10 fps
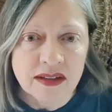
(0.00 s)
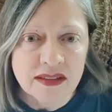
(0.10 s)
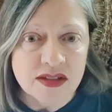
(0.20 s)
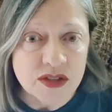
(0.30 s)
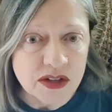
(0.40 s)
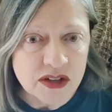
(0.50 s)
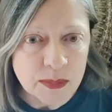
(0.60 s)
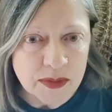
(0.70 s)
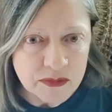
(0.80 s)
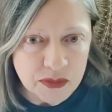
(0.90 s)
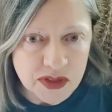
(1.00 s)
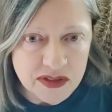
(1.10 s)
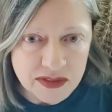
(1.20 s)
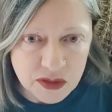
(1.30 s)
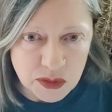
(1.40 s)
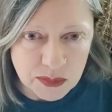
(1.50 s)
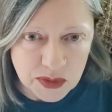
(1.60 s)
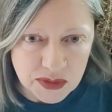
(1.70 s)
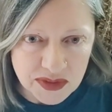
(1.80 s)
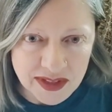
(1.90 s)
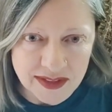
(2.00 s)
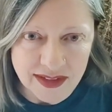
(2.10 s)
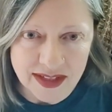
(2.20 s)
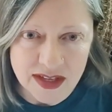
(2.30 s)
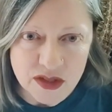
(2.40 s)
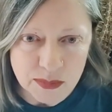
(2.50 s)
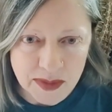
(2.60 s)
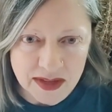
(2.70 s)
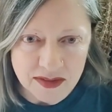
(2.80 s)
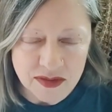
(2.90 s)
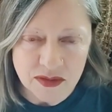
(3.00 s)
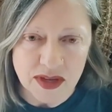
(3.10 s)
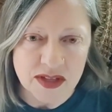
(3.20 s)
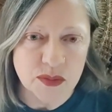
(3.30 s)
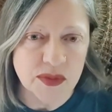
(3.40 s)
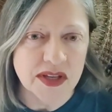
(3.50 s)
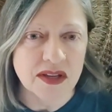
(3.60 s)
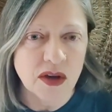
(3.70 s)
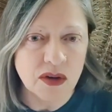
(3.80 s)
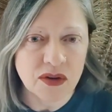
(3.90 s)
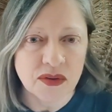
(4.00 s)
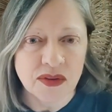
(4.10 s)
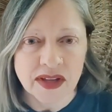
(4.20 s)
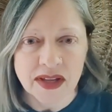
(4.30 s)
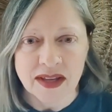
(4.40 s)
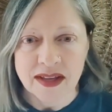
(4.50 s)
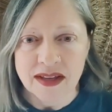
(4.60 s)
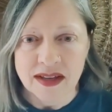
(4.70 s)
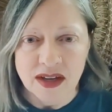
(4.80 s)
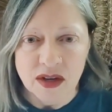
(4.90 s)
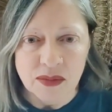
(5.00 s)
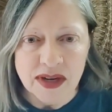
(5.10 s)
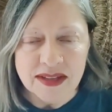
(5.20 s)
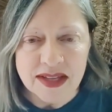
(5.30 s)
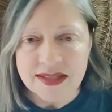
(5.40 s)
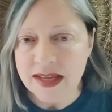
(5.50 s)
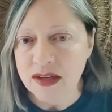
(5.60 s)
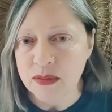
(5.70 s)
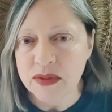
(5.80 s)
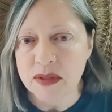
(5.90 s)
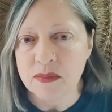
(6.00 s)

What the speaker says: the dark before the new moon. Like each month as we go around that cycle with the